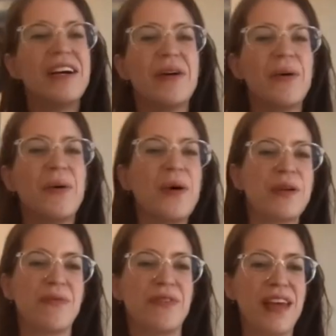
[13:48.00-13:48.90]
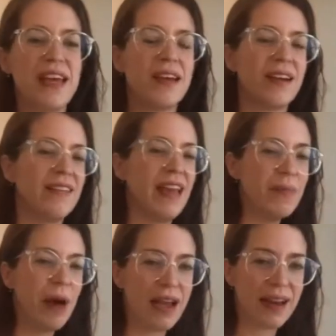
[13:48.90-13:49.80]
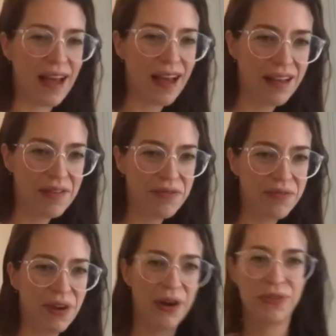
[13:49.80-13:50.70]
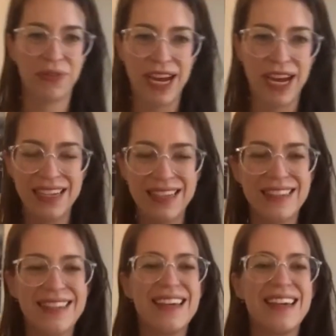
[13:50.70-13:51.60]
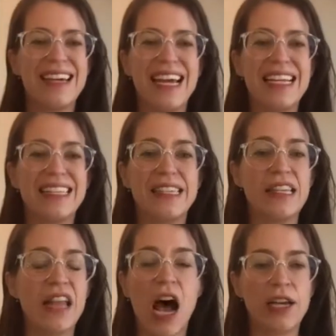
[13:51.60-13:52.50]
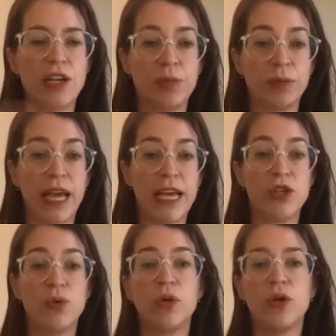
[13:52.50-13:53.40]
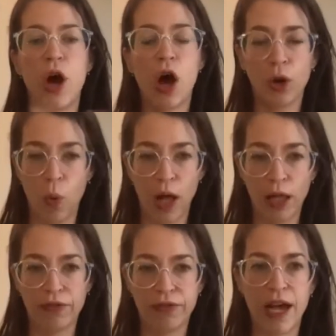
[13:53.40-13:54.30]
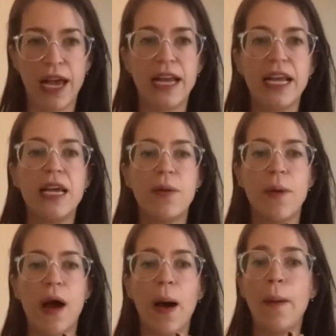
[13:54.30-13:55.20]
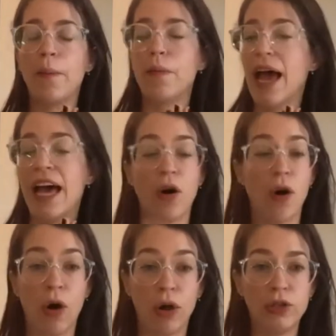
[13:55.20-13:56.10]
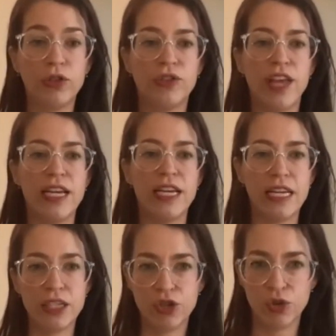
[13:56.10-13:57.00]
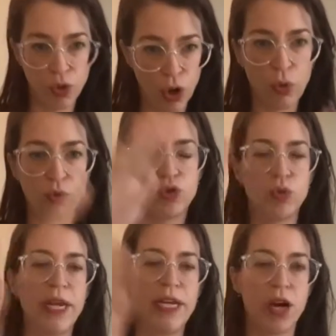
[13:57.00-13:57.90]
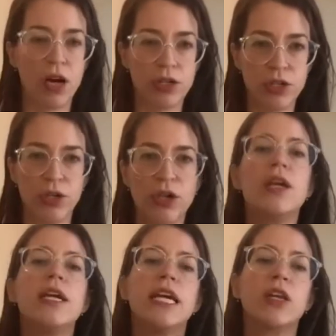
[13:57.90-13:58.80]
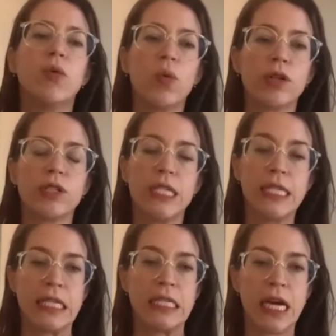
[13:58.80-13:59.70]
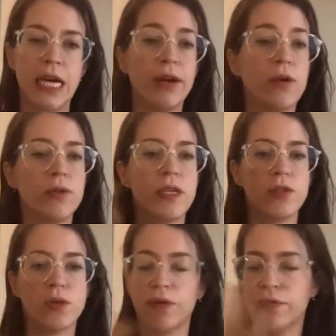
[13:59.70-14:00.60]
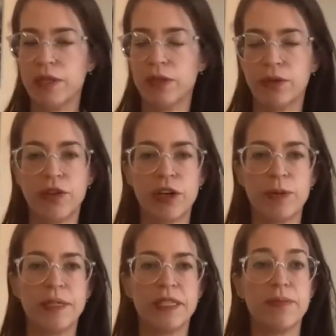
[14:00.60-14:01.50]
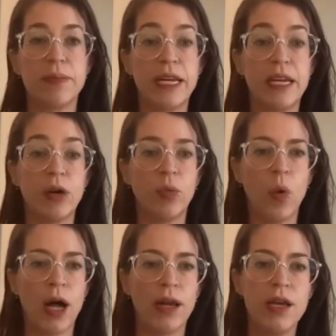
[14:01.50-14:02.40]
or you think they might have arthritis, it's not your place. You are not qualified at all. They need to go to a doctor in order to get a diagnosis, or physical therapist, depending on what